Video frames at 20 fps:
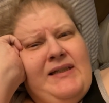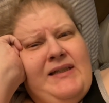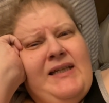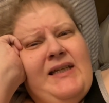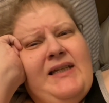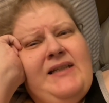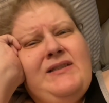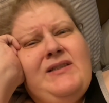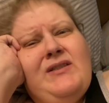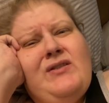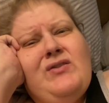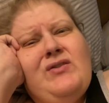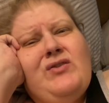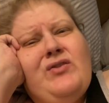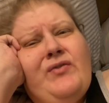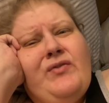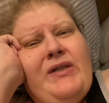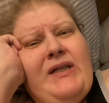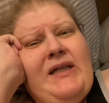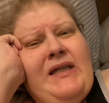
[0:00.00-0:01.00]
It's a
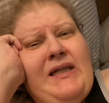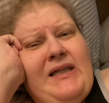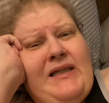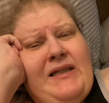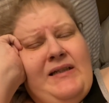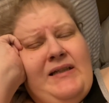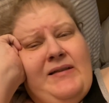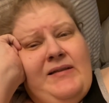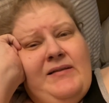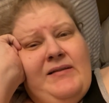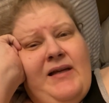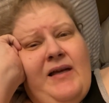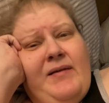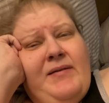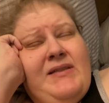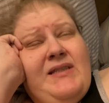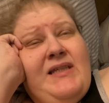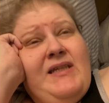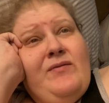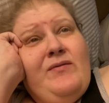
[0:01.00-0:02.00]
screen. I
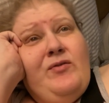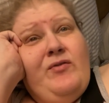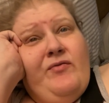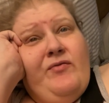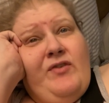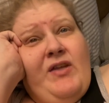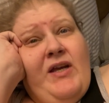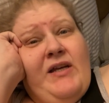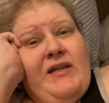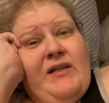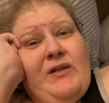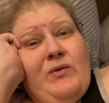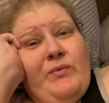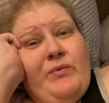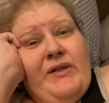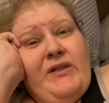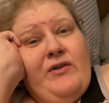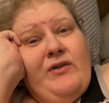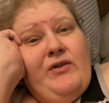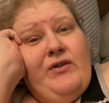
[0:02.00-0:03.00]
see if you flying in the
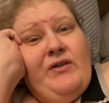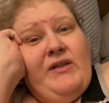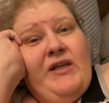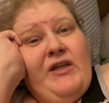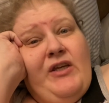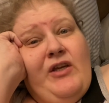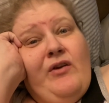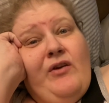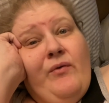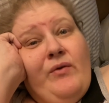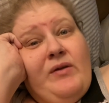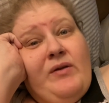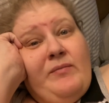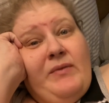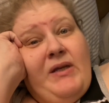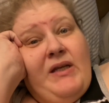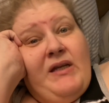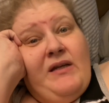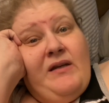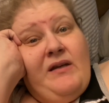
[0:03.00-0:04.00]
window, you think he's going to
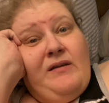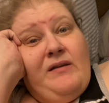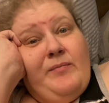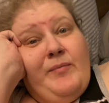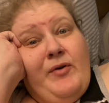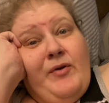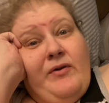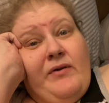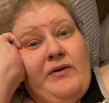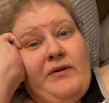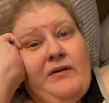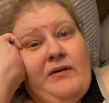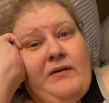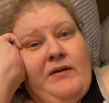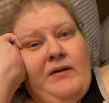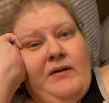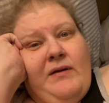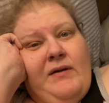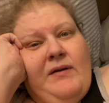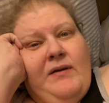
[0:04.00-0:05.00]
meet another bird
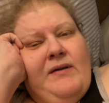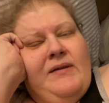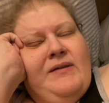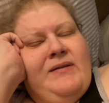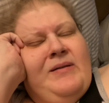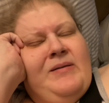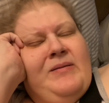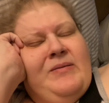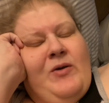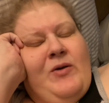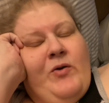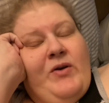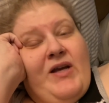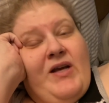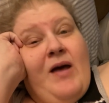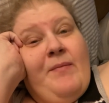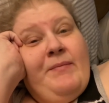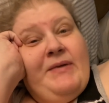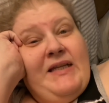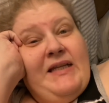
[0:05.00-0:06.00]
or
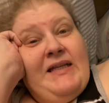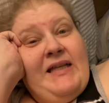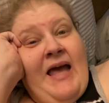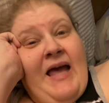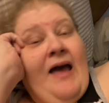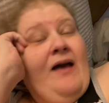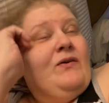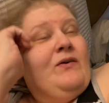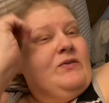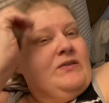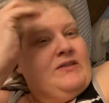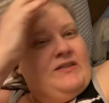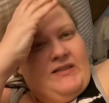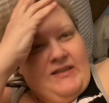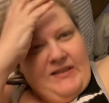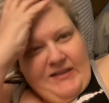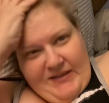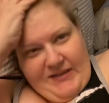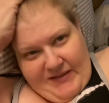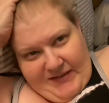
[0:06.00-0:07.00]
coming in the house,
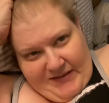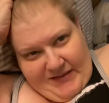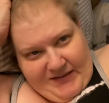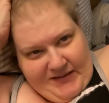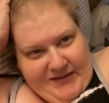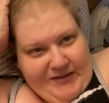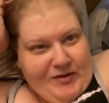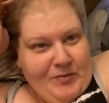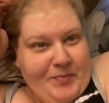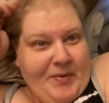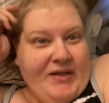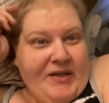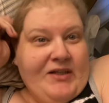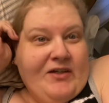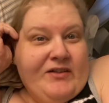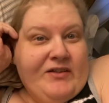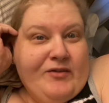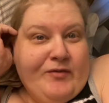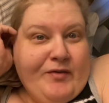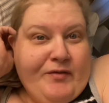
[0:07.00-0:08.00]
depending
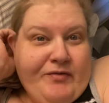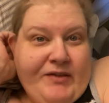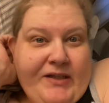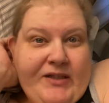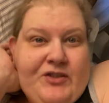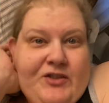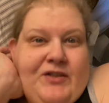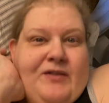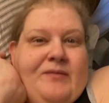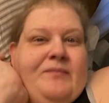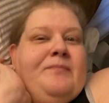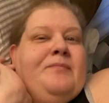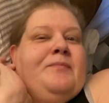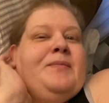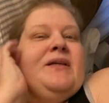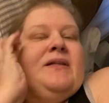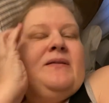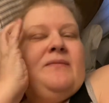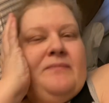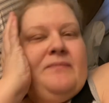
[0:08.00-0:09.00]
on the reflection.
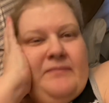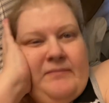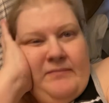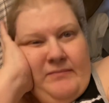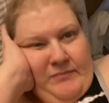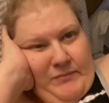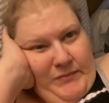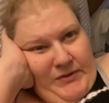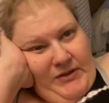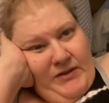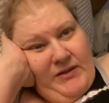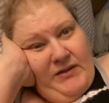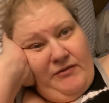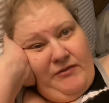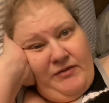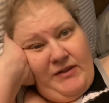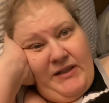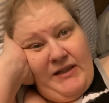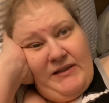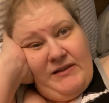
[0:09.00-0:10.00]
But when you're going to
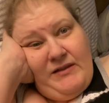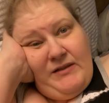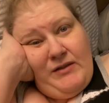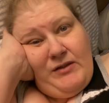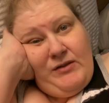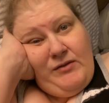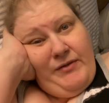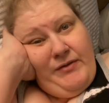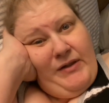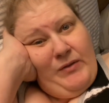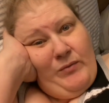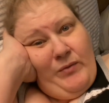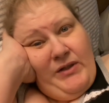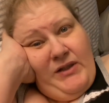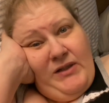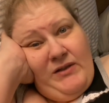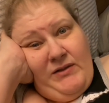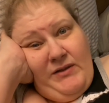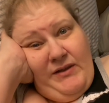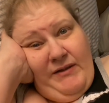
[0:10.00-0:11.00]
fly into the screen, what are
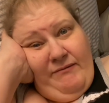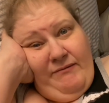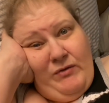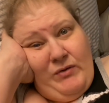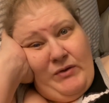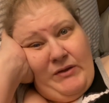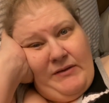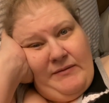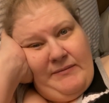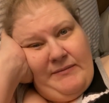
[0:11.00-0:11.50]
you looking for?